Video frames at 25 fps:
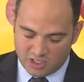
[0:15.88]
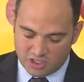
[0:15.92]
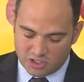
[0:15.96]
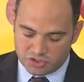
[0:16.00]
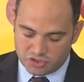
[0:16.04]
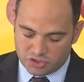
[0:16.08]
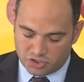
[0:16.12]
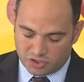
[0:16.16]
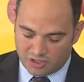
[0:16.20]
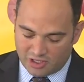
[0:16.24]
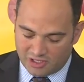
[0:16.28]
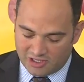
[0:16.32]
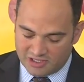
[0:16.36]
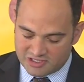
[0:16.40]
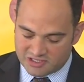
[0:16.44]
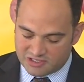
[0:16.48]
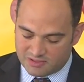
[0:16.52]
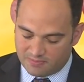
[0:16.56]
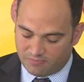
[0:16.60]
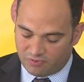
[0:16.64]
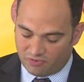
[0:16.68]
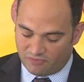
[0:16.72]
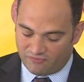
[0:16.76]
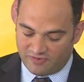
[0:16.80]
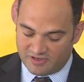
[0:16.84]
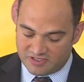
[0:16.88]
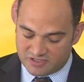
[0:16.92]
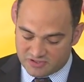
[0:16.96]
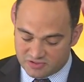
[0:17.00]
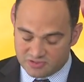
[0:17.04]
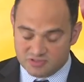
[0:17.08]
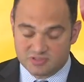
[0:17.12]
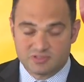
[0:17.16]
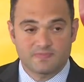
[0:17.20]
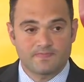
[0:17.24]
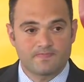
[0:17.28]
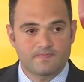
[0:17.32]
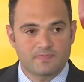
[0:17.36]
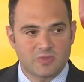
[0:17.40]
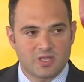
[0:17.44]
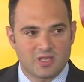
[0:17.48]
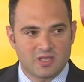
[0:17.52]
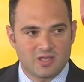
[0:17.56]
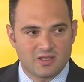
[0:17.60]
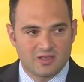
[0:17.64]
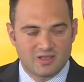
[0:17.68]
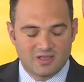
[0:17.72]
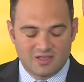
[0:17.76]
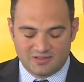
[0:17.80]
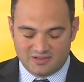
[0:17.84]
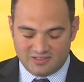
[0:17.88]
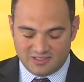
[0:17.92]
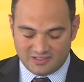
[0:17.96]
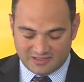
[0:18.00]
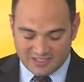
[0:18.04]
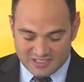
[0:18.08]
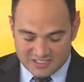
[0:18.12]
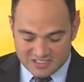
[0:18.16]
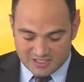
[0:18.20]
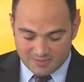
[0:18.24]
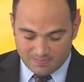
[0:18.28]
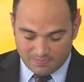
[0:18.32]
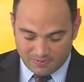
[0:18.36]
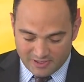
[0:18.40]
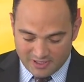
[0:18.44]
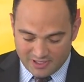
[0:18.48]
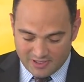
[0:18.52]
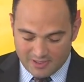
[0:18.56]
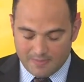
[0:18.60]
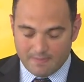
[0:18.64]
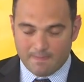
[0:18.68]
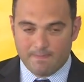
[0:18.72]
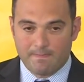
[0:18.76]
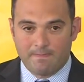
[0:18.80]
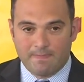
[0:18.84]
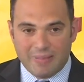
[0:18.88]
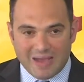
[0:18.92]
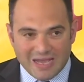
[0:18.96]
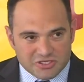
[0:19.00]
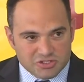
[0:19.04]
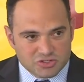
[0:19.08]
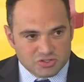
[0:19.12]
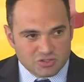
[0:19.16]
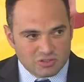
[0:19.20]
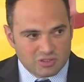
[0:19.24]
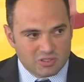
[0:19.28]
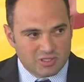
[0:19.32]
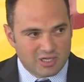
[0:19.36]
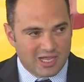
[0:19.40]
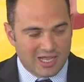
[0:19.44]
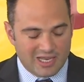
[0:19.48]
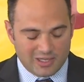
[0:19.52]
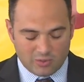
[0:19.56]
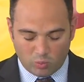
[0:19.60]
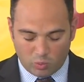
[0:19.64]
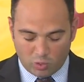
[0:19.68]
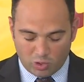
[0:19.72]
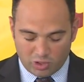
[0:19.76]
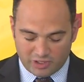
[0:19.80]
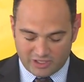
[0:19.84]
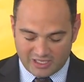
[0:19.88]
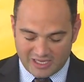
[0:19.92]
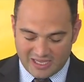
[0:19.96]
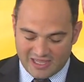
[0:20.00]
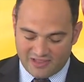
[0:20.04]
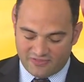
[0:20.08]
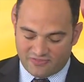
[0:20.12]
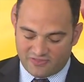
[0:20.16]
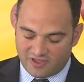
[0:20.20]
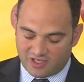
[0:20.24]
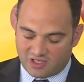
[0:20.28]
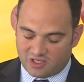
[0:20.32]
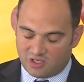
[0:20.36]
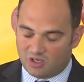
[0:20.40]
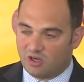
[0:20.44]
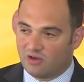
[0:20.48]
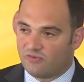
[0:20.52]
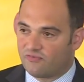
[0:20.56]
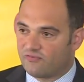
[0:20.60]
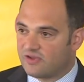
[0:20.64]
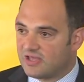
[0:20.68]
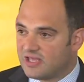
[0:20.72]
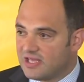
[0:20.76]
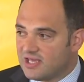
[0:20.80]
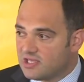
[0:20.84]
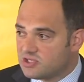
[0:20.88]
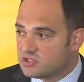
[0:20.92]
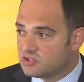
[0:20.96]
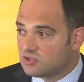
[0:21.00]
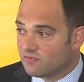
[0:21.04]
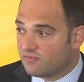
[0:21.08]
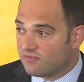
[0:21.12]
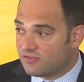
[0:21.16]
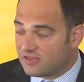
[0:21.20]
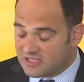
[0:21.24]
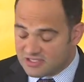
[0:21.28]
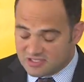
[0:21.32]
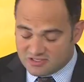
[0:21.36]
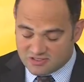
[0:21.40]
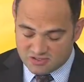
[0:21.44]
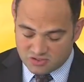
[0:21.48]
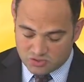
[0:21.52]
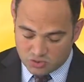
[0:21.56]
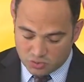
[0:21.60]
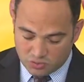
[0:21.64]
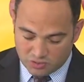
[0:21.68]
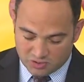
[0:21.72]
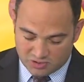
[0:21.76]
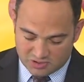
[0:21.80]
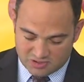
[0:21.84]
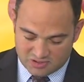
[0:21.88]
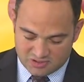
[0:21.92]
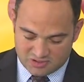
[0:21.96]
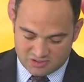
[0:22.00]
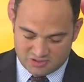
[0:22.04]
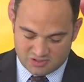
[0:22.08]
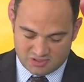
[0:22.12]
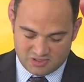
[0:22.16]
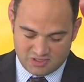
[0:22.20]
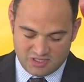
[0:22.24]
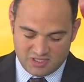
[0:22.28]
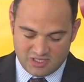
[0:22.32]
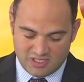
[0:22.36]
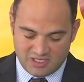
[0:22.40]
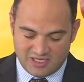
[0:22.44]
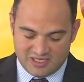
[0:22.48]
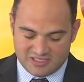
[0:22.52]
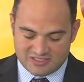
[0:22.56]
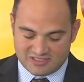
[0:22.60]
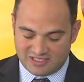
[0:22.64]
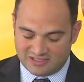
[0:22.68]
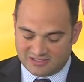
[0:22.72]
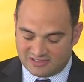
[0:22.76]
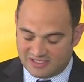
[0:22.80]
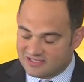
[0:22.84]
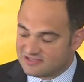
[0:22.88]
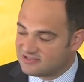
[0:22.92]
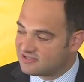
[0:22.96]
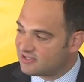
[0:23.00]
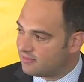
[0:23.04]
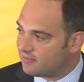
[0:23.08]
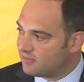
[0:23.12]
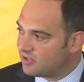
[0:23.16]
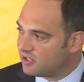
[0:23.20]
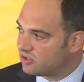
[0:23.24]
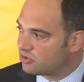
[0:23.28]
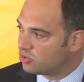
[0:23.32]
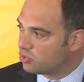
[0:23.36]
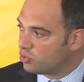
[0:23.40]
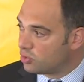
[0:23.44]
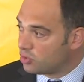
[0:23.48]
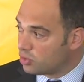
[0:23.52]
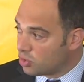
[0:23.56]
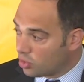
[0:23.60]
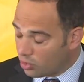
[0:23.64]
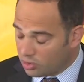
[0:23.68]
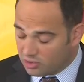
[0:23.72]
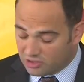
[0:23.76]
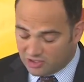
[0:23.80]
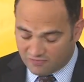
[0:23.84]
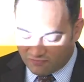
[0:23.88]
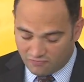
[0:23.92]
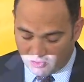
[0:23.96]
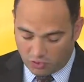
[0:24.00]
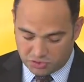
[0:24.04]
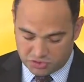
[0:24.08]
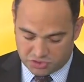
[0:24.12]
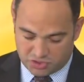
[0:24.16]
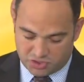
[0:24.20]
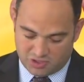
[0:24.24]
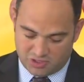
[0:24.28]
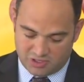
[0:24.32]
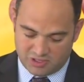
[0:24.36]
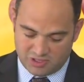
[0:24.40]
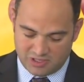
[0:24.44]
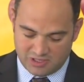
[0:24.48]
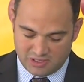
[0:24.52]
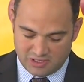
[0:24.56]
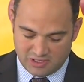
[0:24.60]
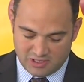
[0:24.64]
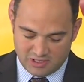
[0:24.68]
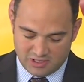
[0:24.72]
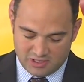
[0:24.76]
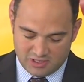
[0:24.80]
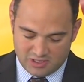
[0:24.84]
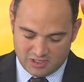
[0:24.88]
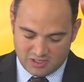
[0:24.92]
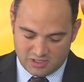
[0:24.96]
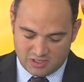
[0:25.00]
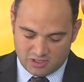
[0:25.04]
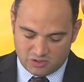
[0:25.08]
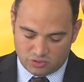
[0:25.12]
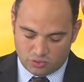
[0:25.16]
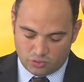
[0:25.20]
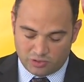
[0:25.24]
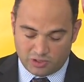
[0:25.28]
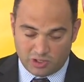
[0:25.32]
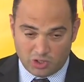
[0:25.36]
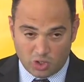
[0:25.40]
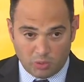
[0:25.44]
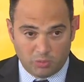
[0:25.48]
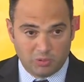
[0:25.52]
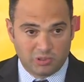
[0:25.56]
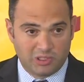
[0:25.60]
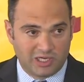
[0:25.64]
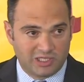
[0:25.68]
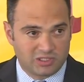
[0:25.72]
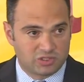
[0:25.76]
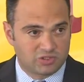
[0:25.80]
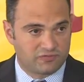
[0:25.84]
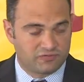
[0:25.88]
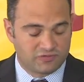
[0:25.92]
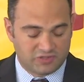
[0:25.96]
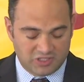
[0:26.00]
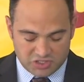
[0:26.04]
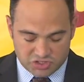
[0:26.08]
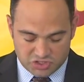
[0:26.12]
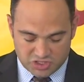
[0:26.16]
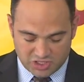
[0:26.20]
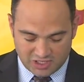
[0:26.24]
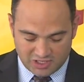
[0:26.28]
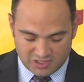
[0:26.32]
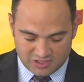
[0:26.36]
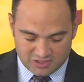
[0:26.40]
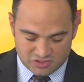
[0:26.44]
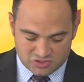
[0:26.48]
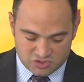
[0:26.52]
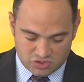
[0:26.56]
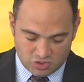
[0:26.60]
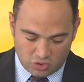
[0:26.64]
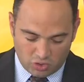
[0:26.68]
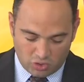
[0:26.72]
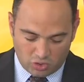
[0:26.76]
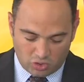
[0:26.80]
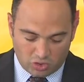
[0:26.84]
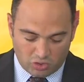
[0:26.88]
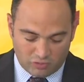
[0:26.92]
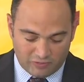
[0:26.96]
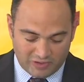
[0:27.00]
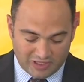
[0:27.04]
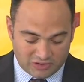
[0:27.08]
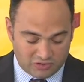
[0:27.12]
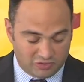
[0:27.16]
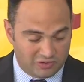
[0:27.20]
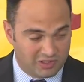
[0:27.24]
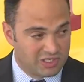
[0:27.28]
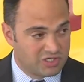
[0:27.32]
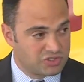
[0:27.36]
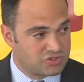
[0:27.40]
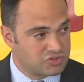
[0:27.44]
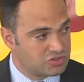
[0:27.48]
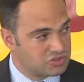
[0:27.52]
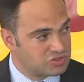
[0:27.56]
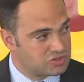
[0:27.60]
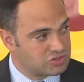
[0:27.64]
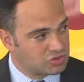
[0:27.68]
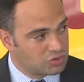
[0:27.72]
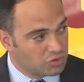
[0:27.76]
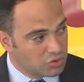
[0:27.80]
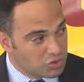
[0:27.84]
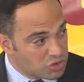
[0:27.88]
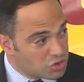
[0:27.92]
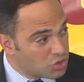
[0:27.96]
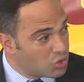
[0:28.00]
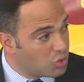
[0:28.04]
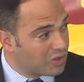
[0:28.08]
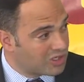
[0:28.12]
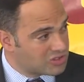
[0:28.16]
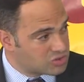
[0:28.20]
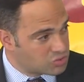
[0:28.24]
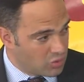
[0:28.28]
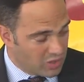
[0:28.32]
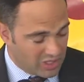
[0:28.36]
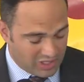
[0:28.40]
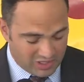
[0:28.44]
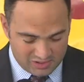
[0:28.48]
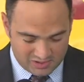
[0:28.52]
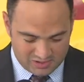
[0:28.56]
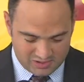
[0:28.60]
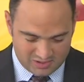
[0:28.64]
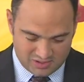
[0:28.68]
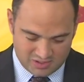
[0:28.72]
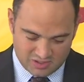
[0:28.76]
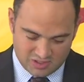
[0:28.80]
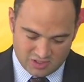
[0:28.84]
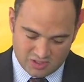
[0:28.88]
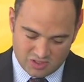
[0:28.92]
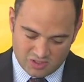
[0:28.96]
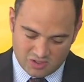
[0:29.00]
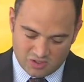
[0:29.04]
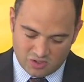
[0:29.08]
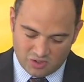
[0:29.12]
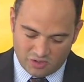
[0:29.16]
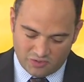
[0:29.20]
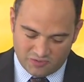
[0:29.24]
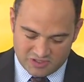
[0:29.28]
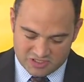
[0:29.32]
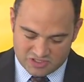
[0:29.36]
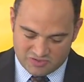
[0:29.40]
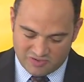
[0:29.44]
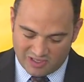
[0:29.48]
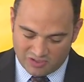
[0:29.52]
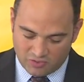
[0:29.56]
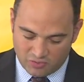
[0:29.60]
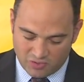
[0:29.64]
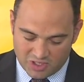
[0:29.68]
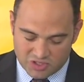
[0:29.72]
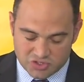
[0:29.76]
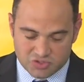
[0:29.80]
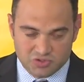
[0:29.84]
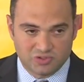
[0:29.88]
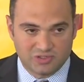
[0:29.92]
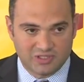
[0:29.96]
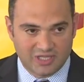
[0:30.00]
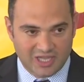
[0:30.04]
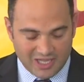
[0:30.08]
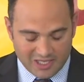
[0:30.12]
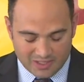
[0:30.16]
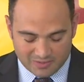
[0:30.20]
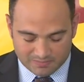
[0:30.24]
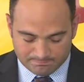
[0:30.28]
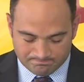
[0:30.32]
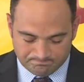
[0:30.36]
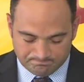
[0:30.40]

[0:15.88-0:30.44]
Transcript: journalism professors. The discipline, passion, and work ethic of each of these students is a testament to your devotion to the noble art of teaching, so congratulations to you as well on this graduation day.